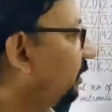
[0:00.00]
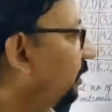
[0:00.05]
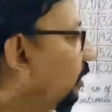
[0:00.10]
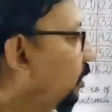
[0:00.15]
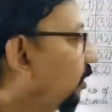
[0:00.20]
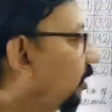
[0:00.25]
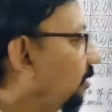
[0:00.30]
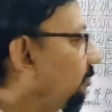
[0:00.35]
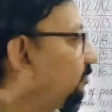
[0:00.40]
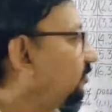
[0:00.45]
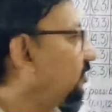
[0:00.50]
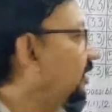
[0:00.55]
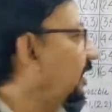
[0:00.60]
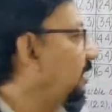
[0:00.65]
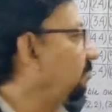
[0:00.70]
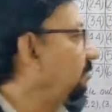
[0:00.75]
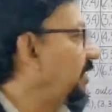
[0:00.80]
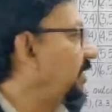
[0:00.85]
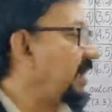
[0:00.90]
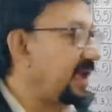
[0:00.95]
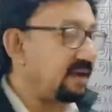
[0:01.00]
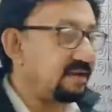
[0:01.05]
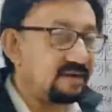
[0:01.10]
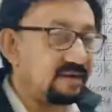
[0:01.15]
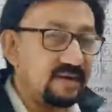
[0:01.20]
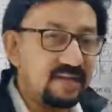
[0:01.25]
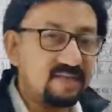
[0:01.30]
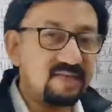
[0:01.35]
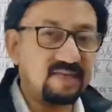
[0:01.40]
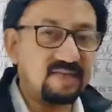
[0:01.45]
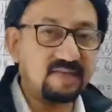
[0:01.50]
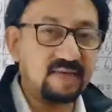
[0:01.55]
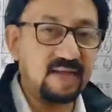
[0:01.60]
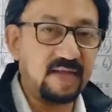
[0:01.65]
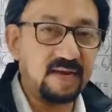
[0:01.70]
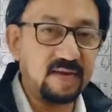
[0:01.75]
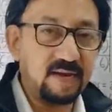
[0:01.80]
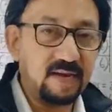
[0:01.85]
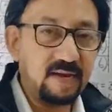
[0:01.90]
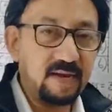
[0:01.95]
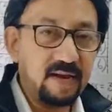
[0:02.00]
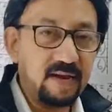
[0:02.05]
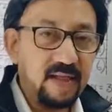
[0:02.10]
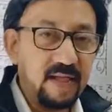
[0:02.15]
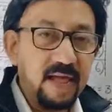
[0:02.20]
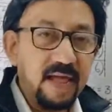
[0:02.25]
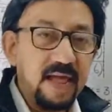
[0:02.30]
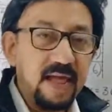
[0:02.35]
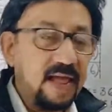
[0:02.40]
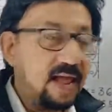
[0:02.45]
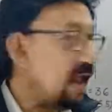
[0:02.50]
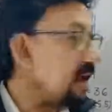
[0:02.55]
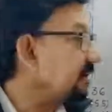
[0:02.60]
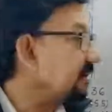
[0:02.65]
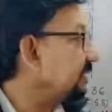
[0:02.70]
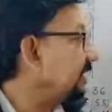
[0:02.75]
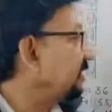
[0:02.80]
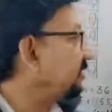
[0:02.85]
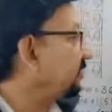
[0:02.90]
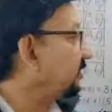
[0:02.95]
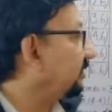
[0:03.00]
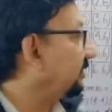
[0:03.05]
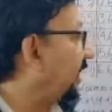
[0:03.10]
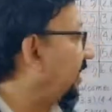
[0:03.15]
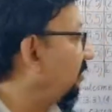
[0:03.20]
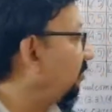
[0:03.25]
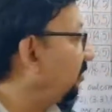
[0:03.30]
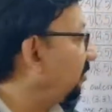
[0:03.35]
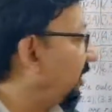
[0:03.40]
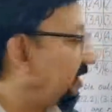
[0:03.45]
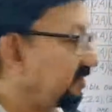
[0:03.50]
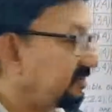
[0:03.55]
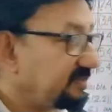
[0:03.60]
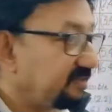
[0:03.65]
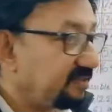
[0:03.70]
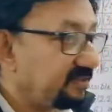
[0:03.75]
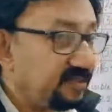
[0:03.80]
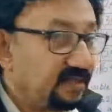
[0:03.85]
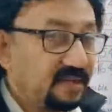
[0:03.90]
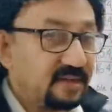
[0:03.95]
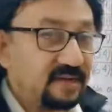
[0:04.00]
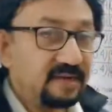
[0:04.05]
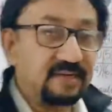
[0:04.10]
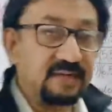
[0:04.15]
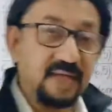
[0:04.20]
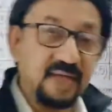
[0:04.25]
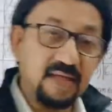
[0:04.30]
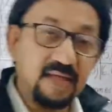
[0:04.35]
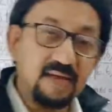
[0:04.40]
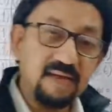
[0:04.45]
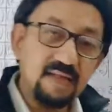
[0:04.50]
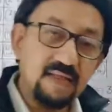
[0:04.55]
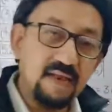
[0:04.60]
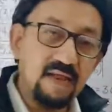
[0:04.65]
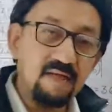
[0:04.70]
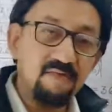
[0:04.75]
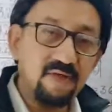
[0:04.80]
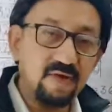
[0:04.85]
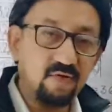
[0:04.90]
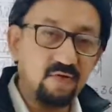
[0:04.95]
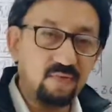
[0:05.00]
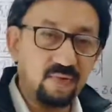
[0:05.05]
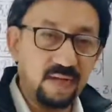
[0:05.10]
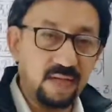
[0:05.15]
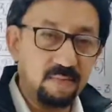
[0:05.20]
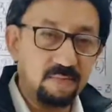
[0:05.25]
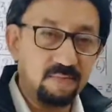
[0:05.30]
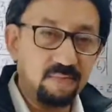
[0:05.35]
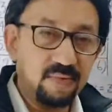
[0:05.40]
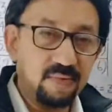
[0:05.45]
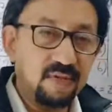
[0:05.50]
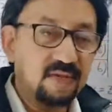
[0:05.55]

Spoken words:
of sum at least 10. At least 10 means 10, 11, 12.